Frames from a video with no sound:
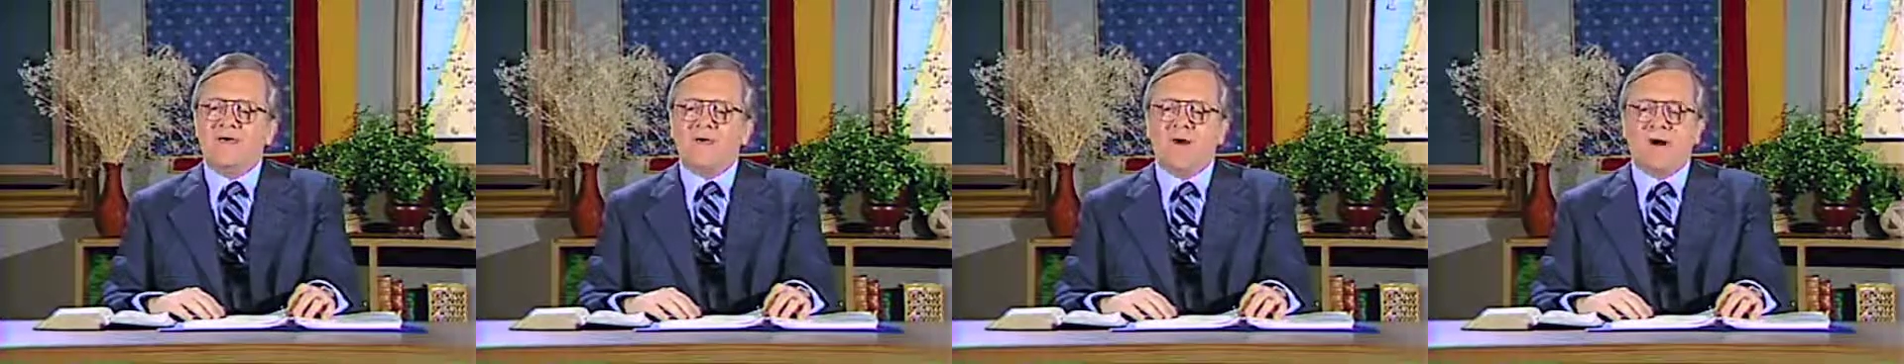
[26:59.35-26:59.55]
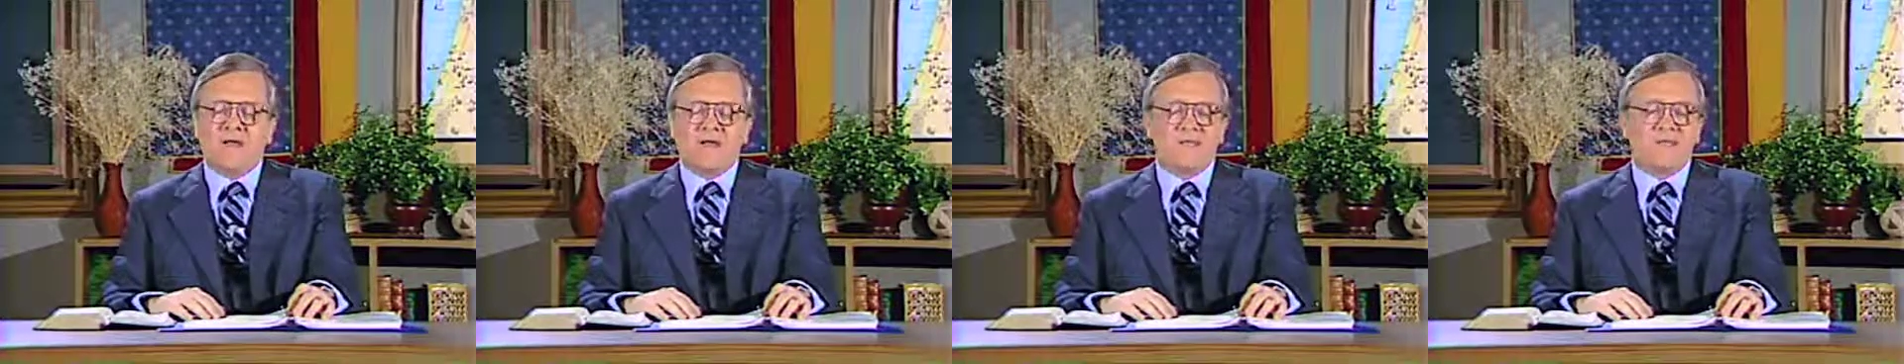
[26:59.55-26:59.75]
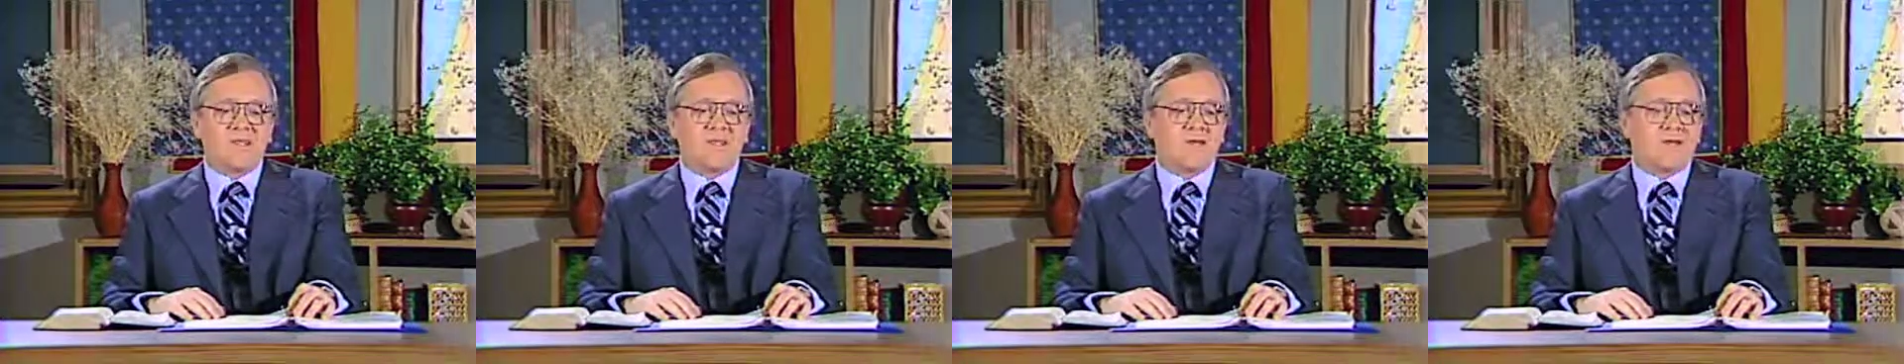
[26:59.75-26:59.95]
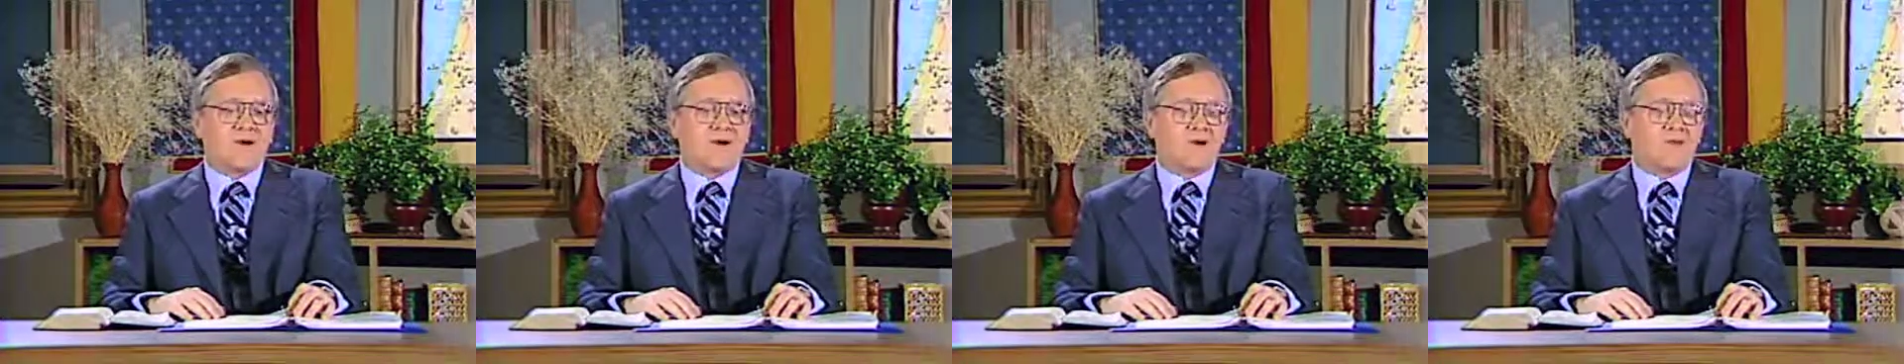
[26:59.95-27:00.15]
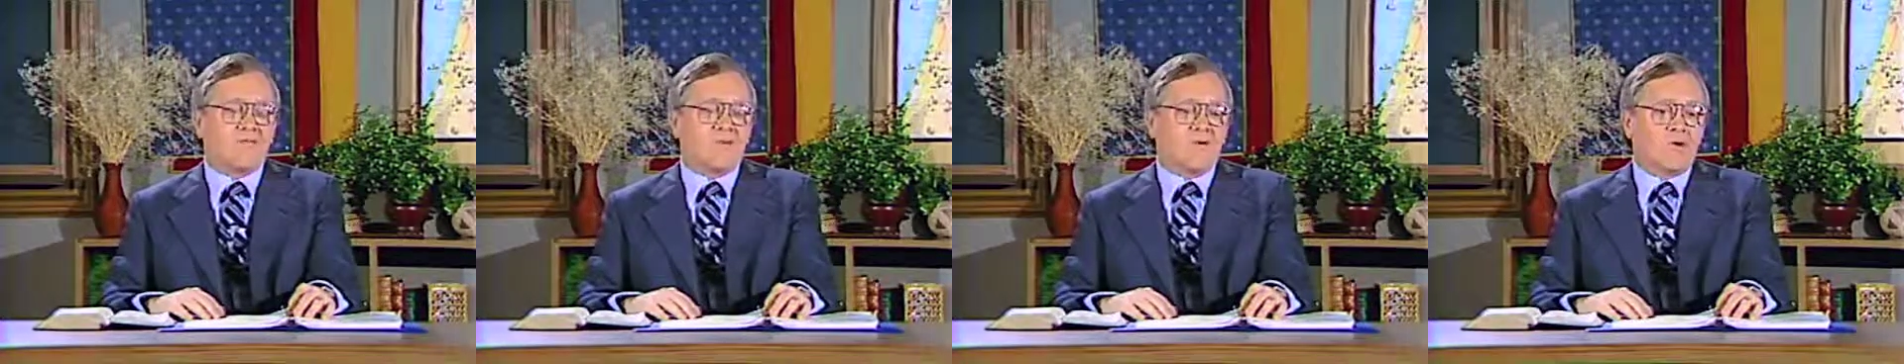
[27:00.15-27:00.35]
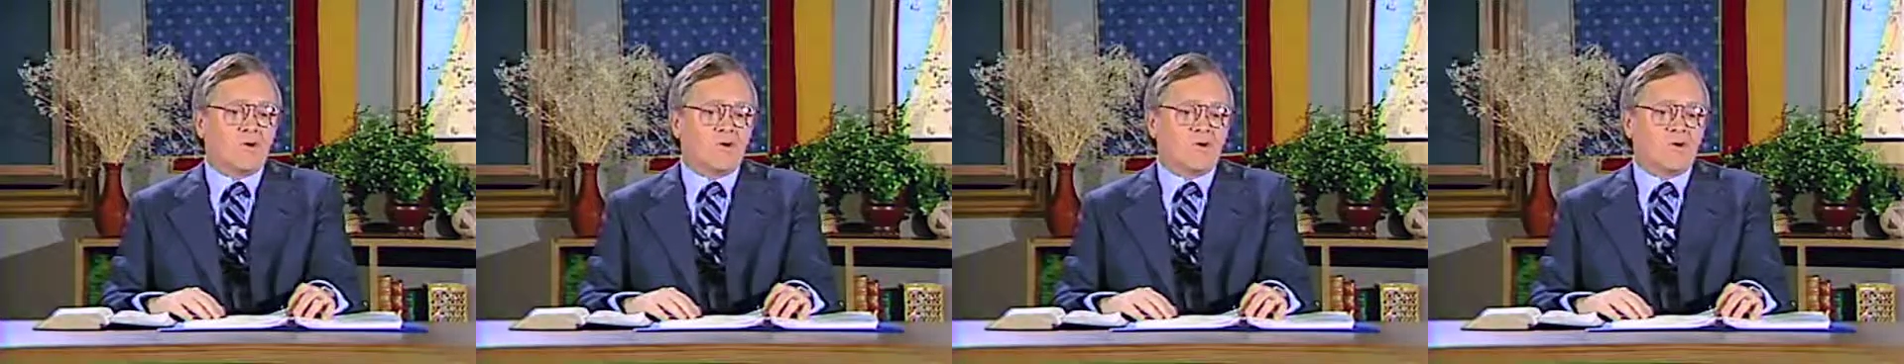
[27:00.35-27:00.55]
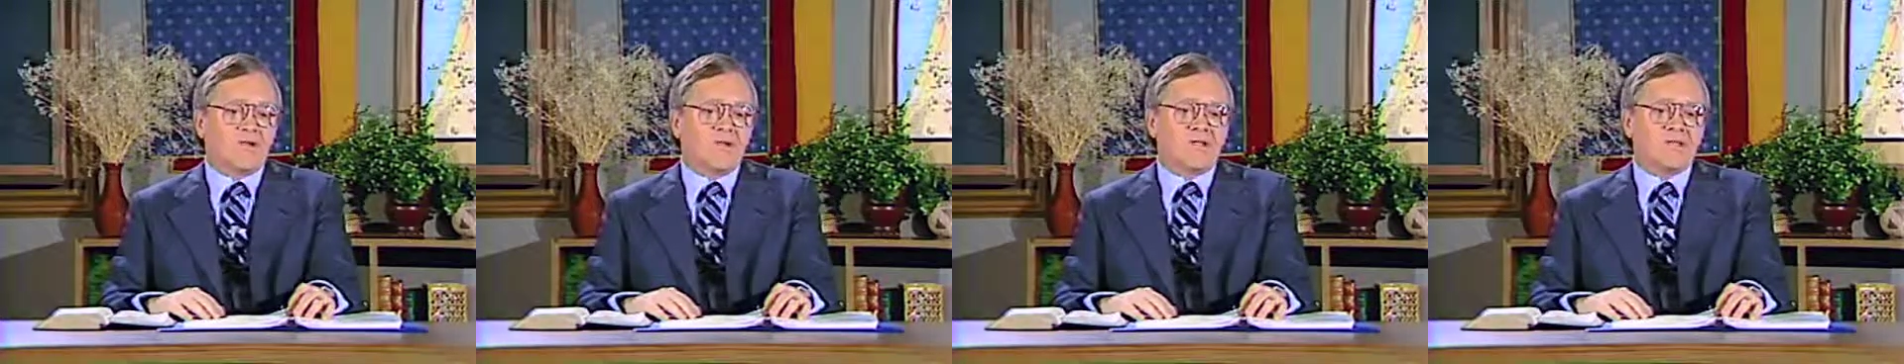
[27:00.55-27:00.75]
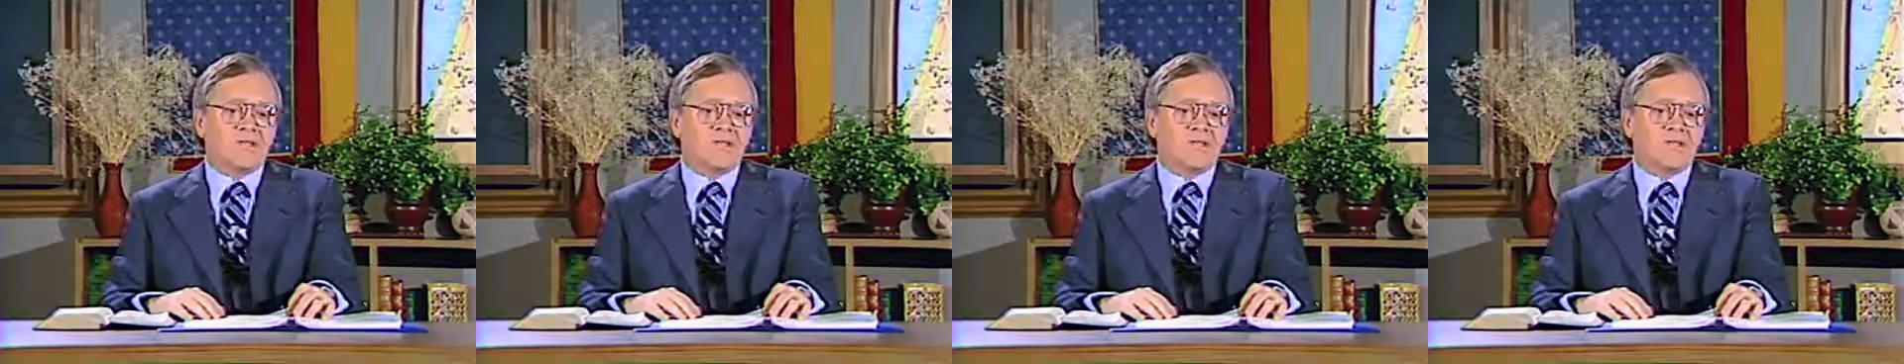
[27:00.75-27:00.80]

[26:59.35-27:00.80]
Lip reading: God is a God of order and